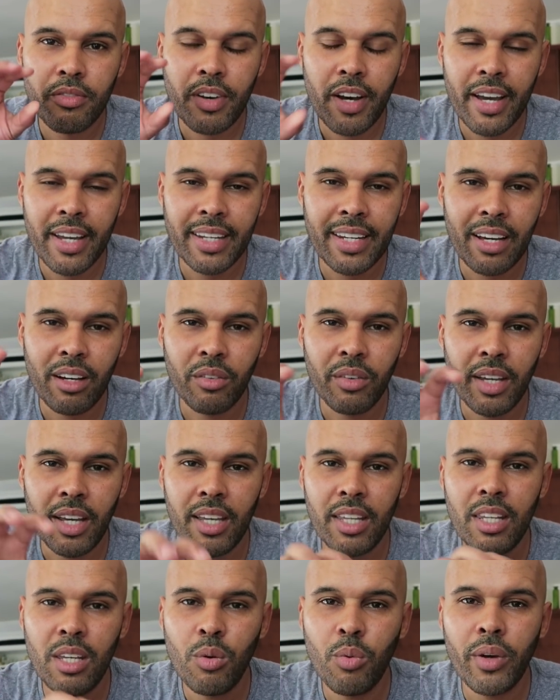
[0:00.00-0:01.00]
find out
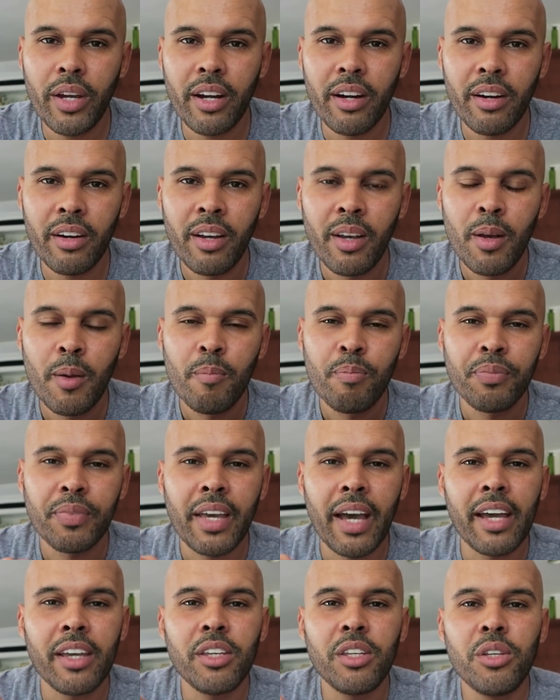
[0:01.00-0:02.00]
anywhere
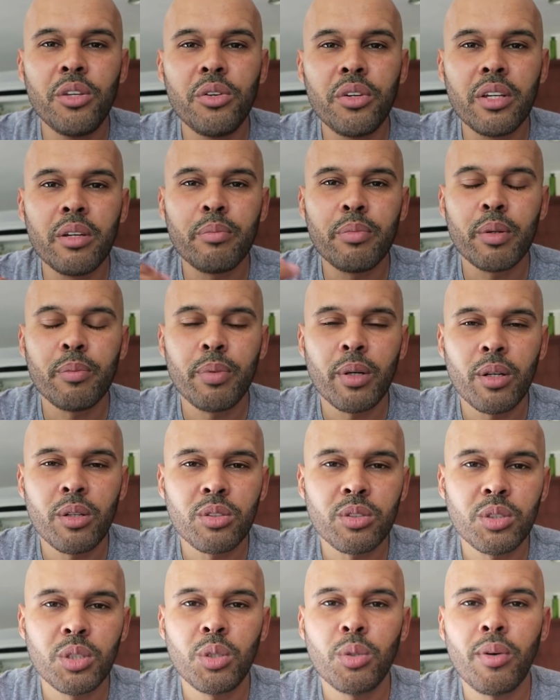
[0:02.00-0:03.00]
that you can
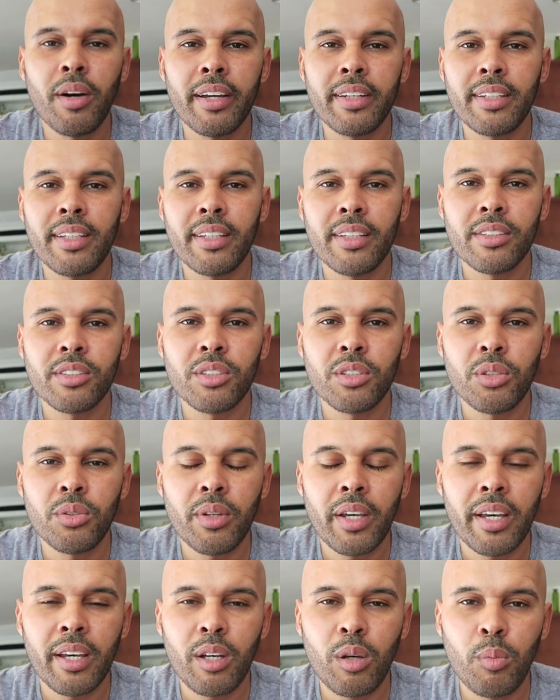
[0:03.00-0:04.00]
propose new ideas to
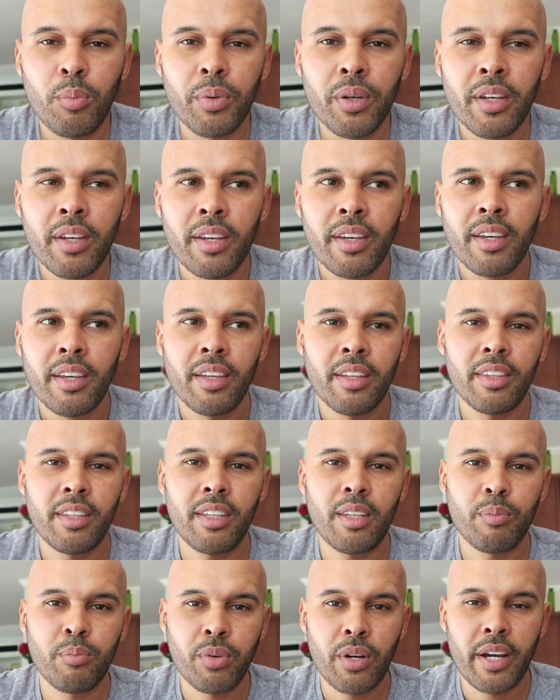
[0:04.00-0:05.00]
help
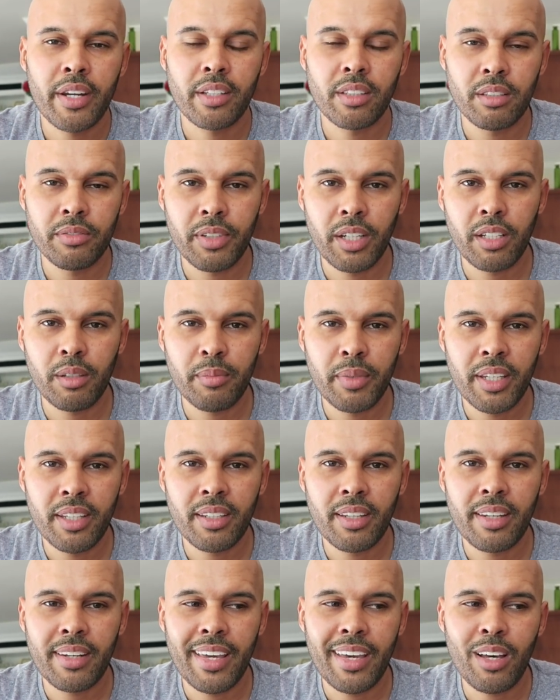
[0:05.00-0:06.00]
the product
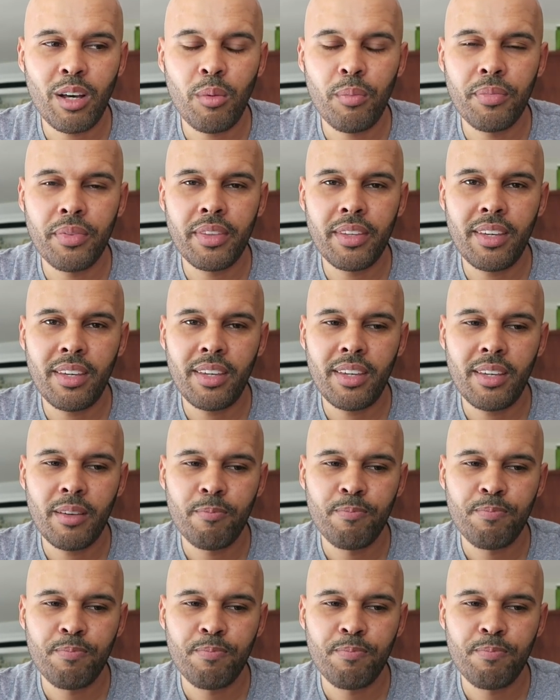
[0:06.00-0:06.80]
development and help the